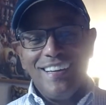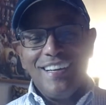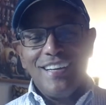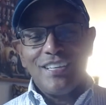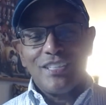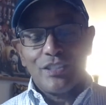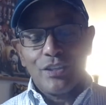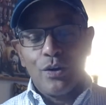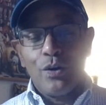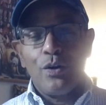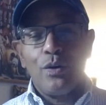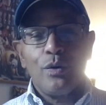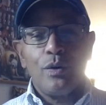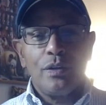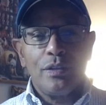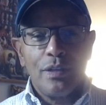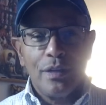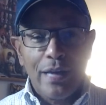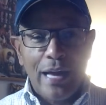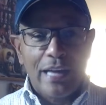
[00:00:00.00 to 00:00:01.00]
So
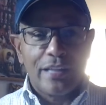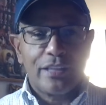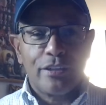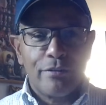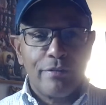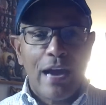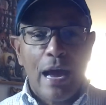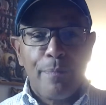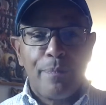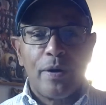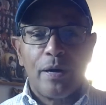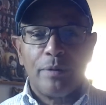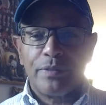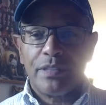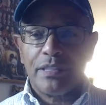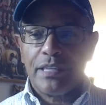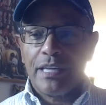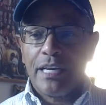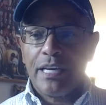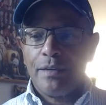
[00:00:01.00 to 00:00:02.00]
to wrap up
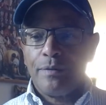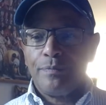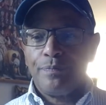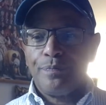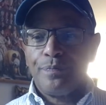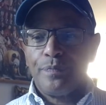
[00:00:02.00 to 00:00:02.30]
today,